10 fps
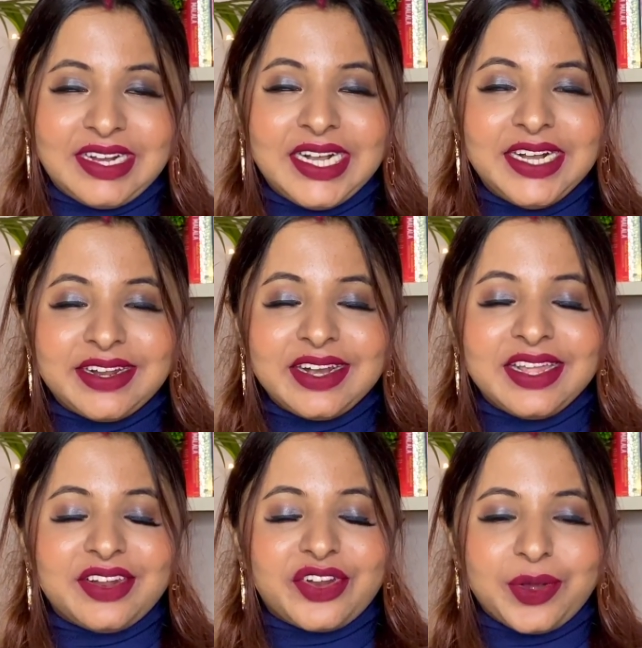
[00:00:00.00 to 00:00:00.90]
It
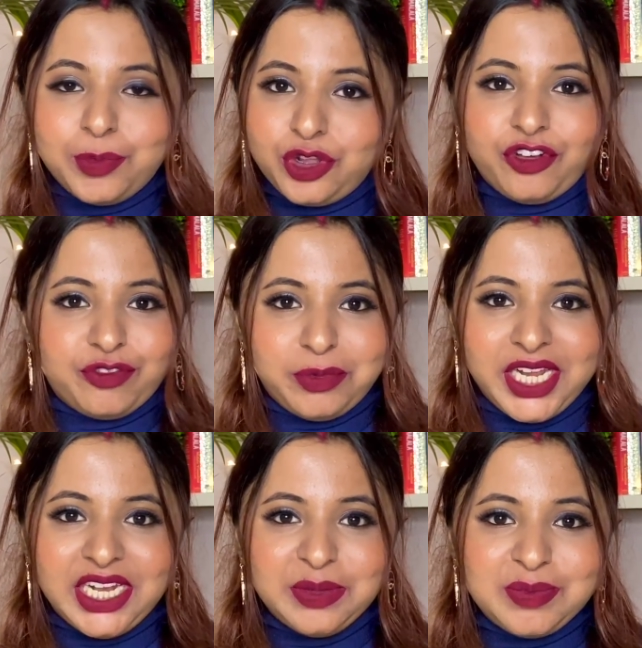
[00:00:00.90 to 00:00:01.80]
literally ripped off
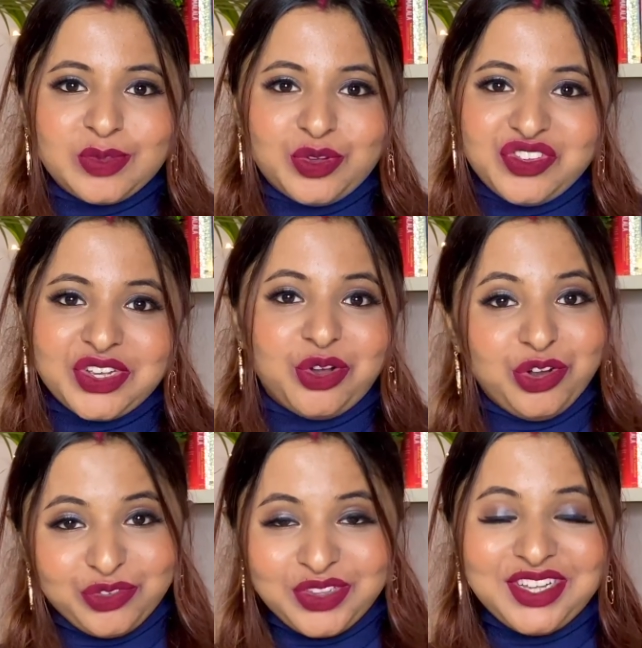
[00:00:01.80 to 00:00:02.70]
my lips watching
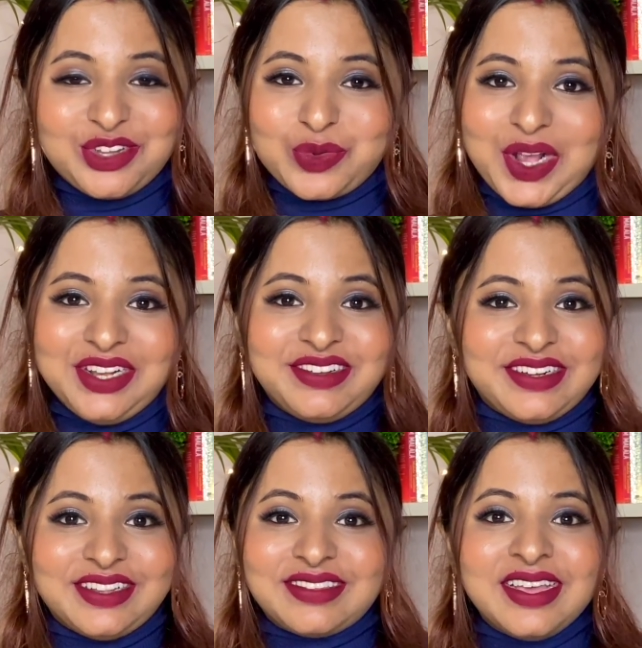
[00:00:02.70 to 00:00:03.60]
all of these twelve
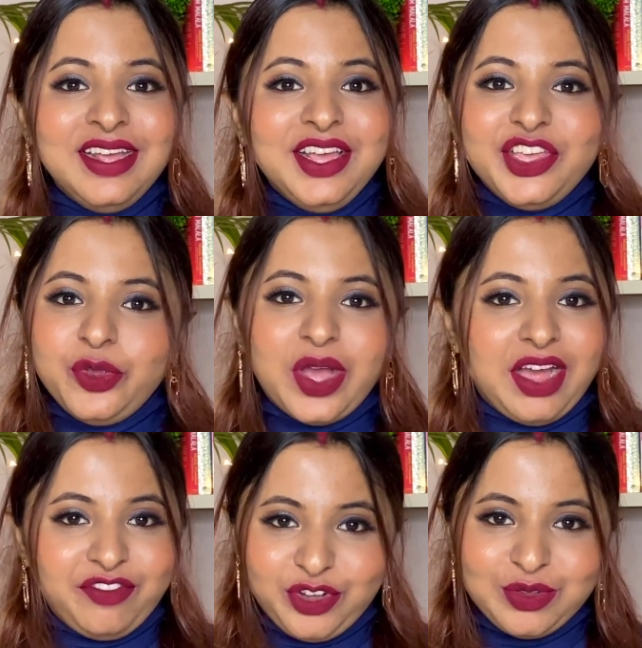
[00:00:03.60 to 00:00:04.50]
shades. You
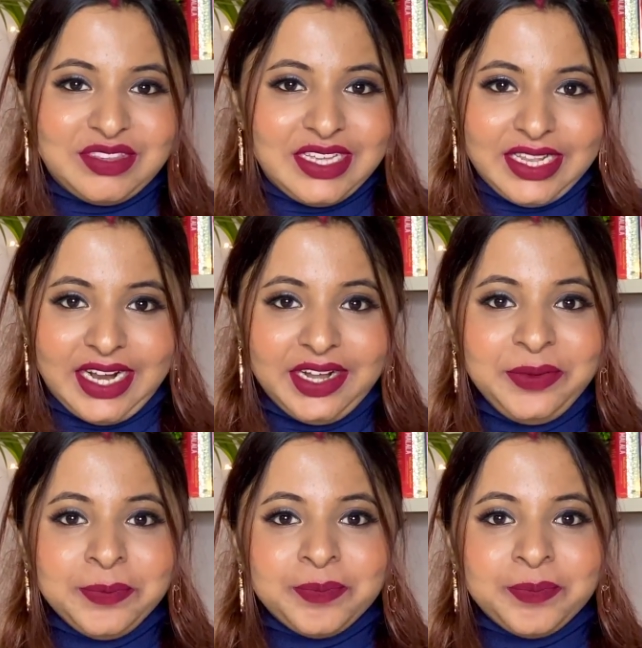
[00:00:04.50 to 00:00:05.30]
have to see that.